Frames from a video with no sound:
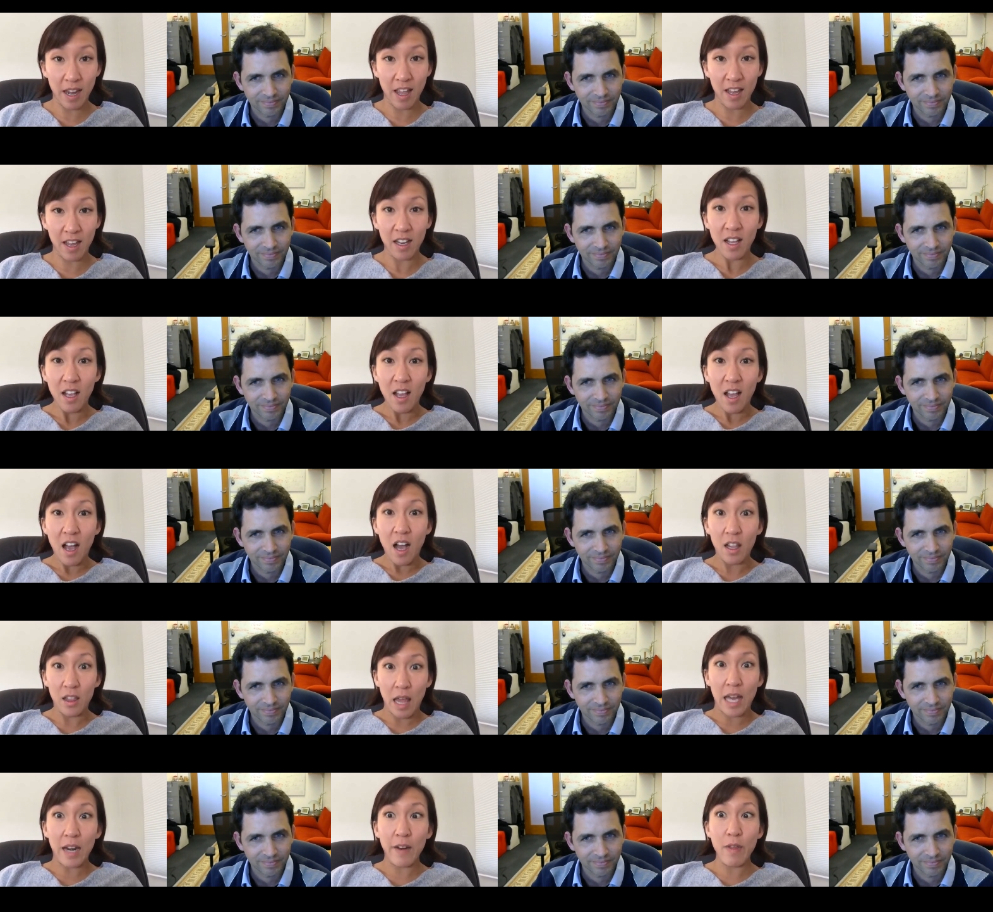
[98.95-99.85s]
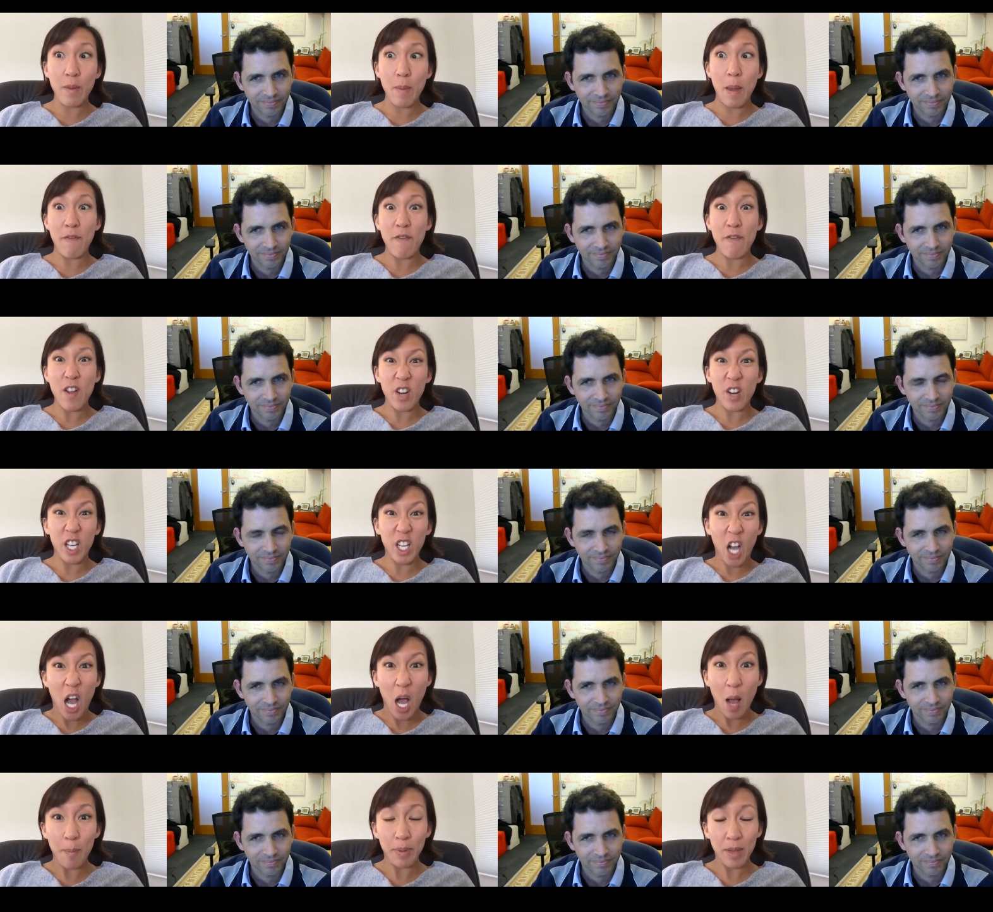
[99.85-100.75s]
Speaker 1: a lot of them have very
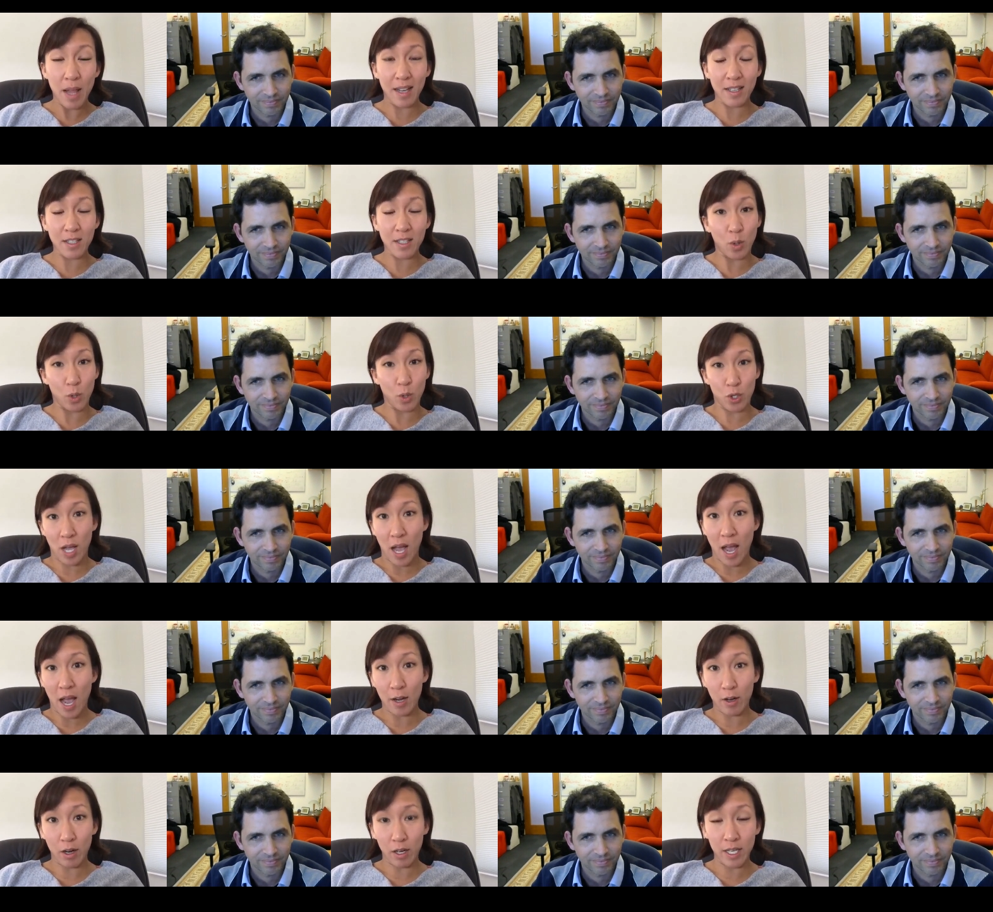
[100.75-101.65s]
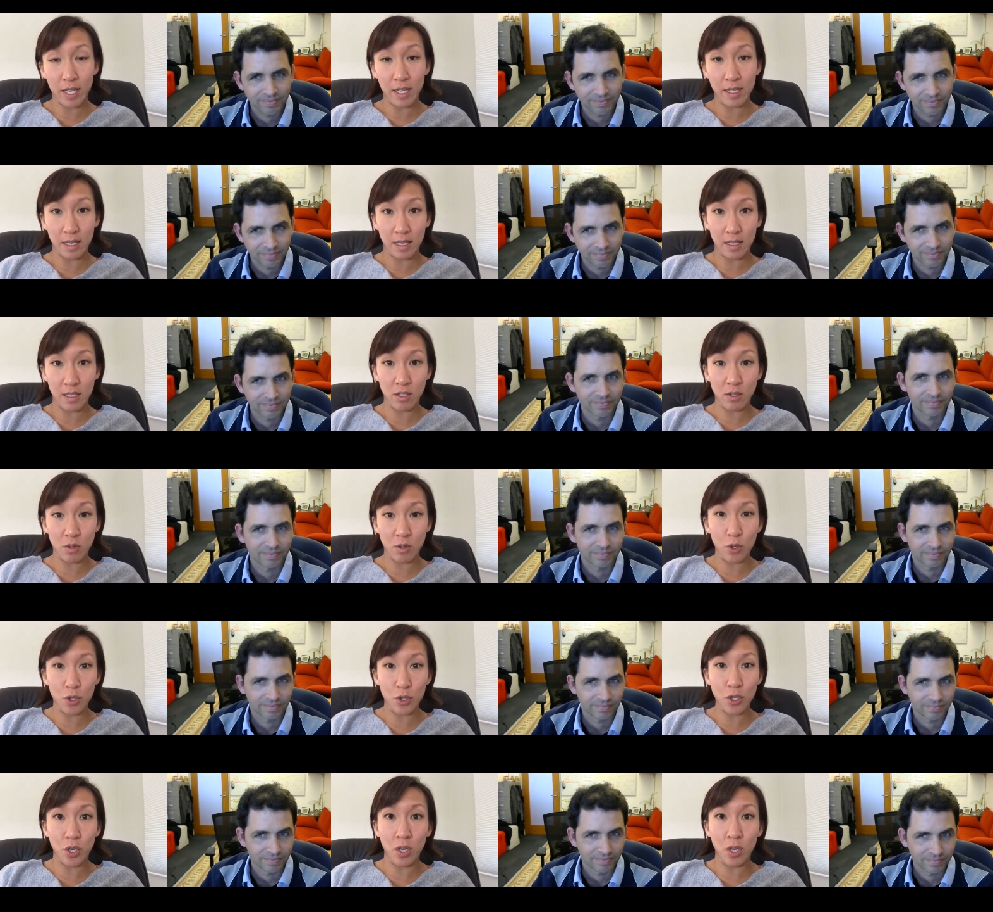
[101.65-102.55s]
complex social hierarchies and social
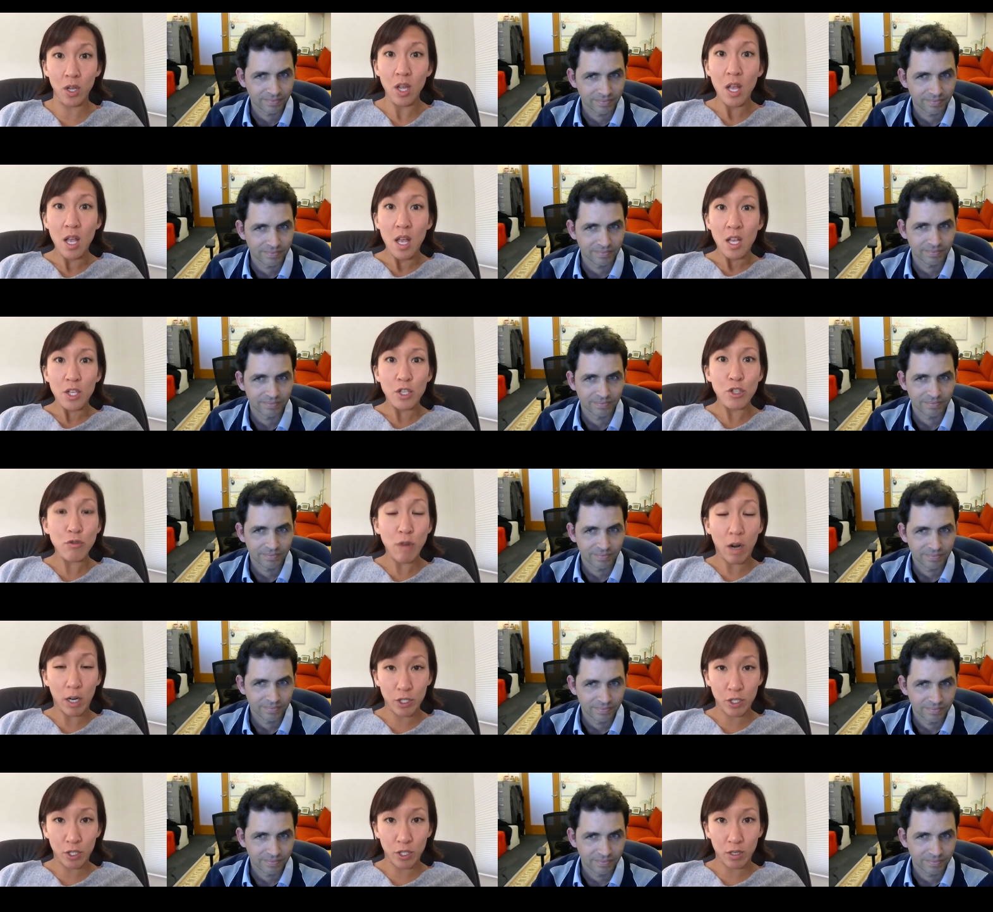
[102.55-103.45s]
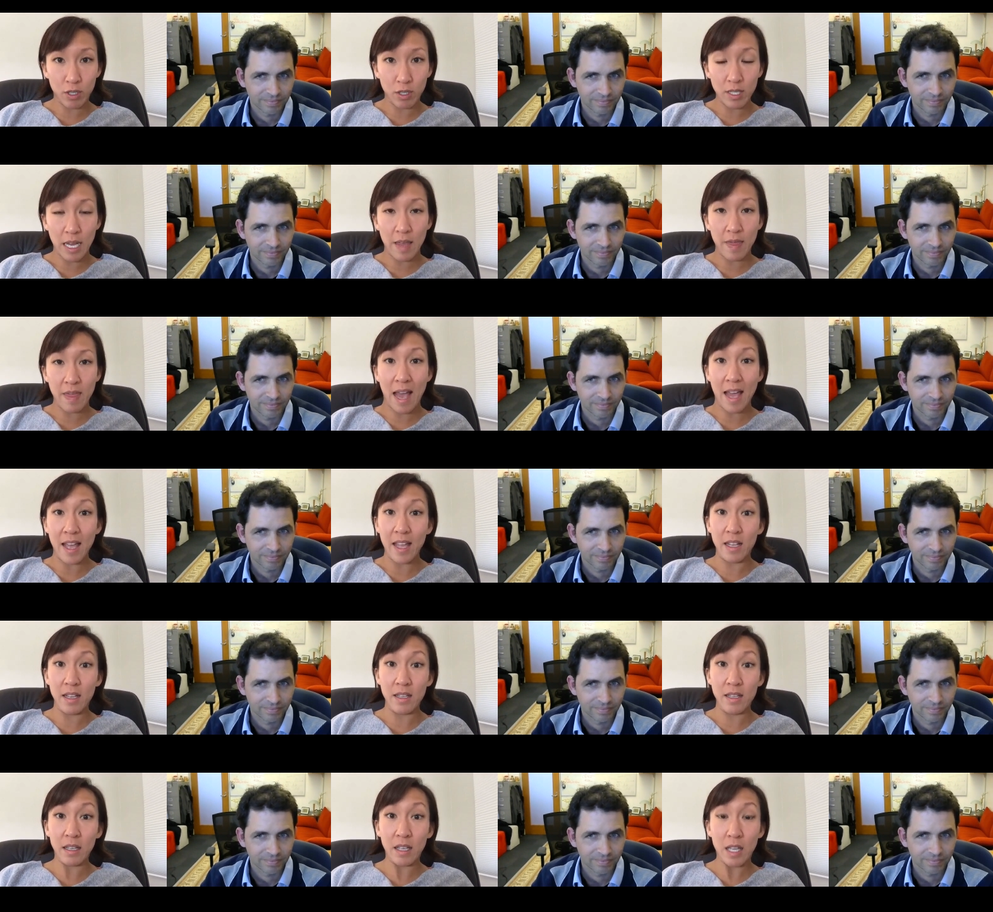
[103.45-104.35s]
structures and that is
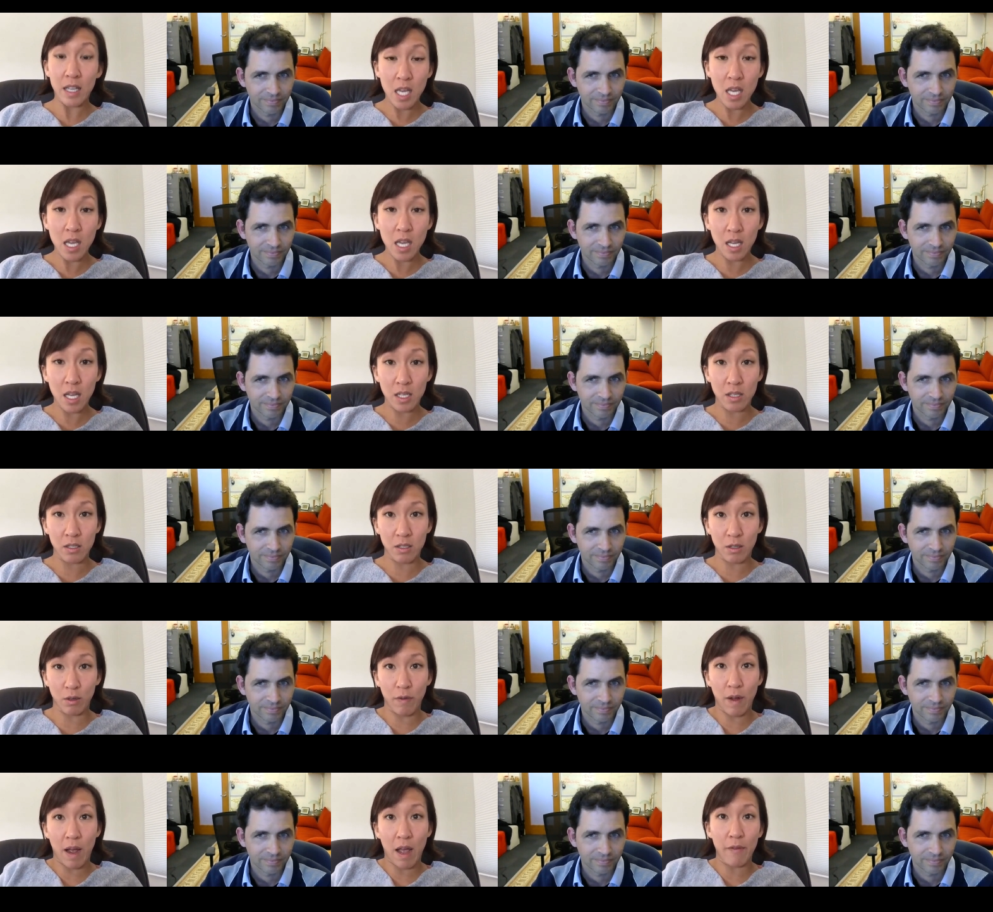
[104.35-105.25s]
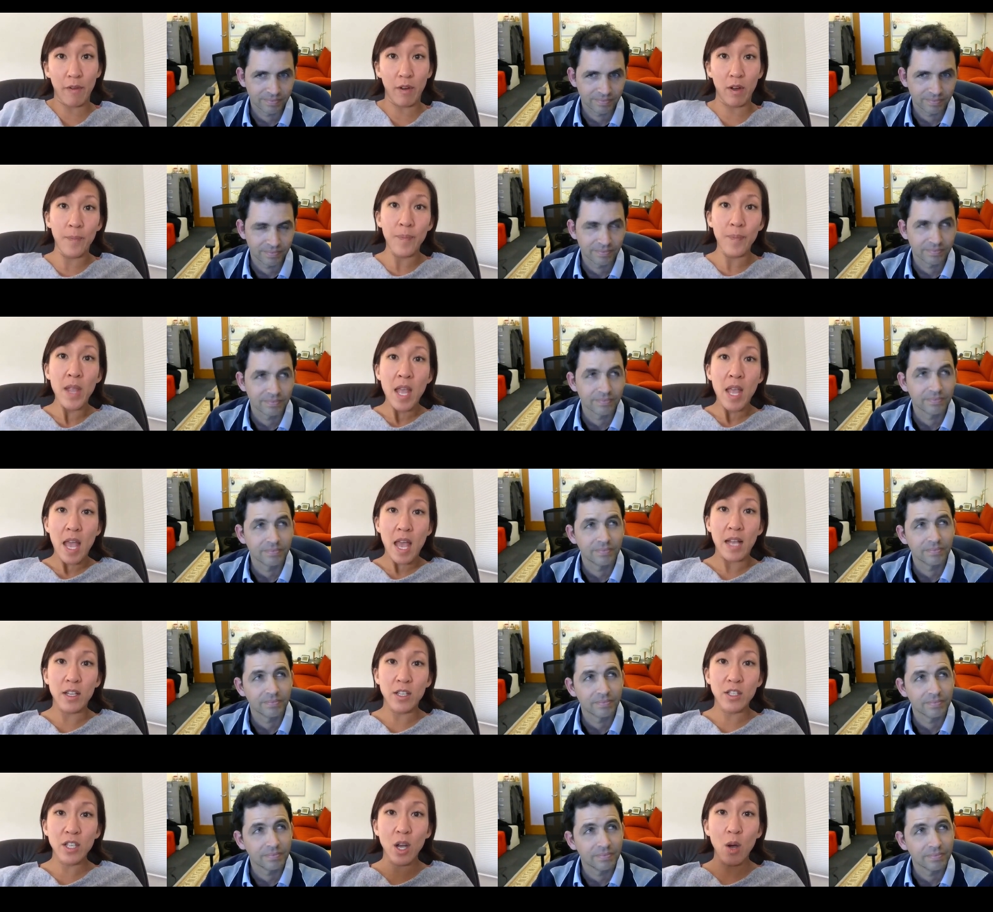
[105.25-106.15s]
key to survival and so
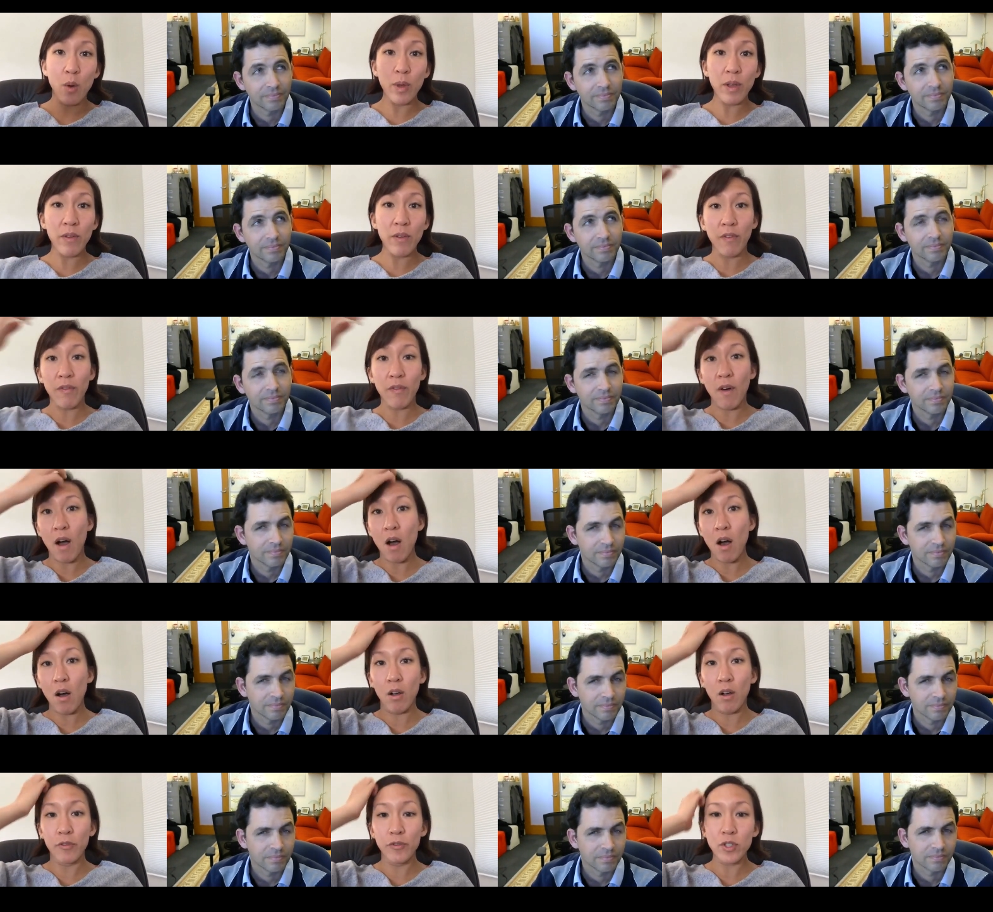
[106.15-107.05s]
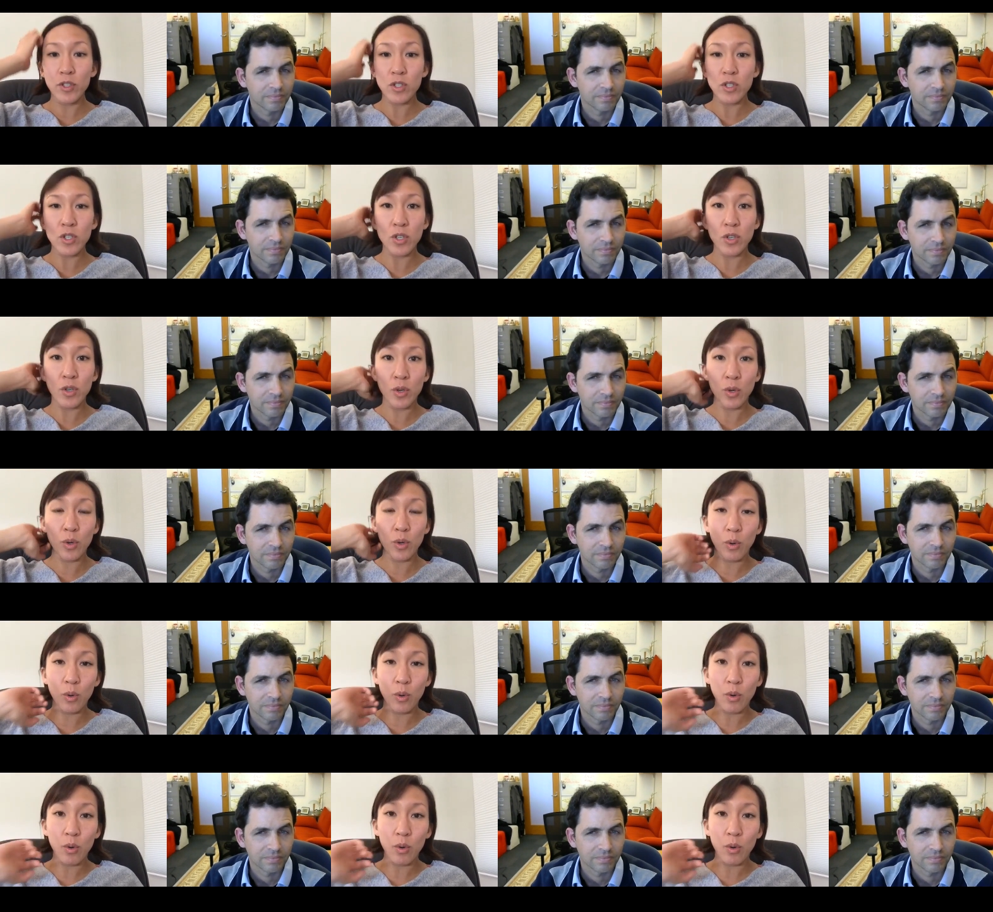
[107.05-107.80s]
we've evolved to